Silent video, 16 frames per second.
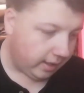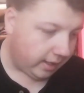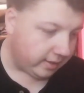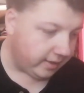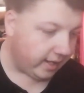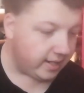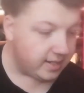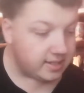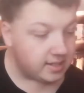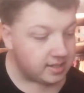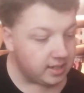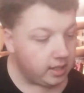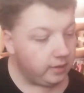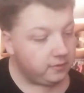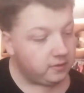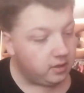And that is this
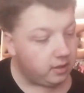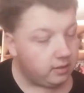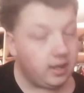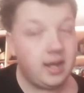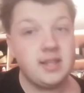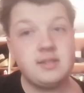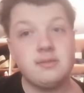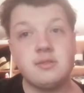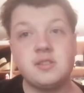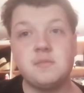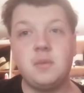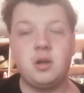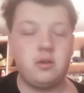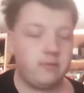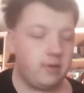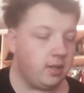afternoon, as I was
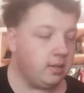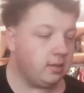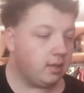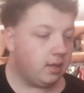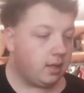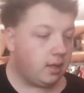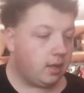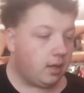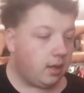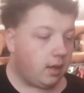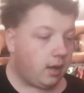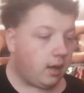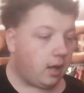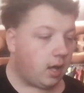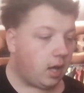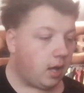moving
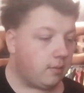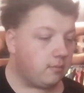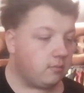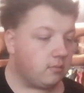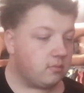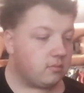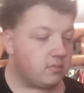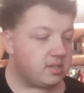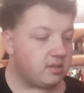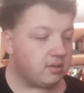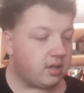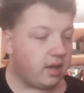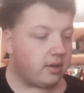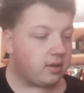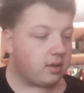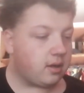some
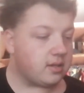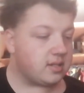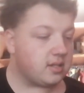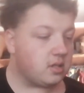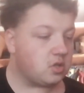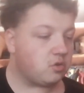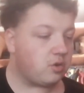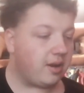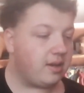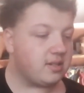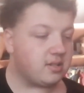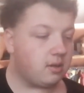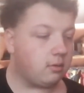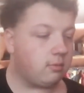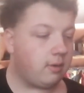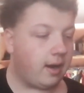go-karts and
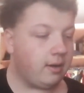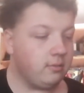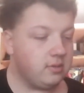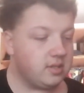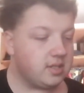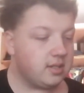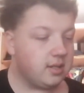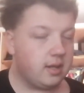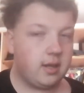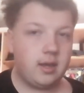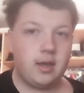trailers are around,